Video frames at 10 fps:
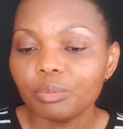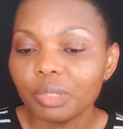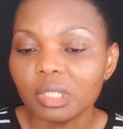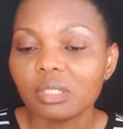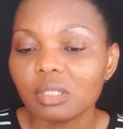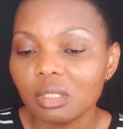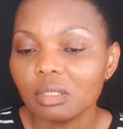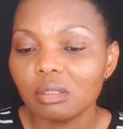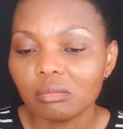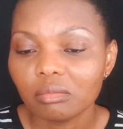
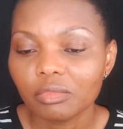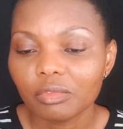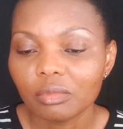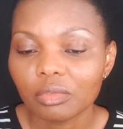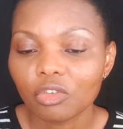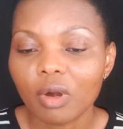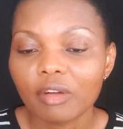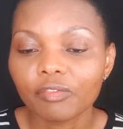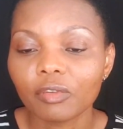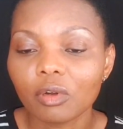DPC,
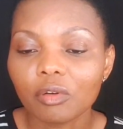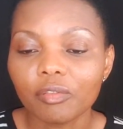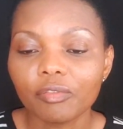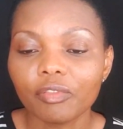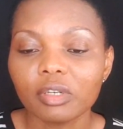ground floor,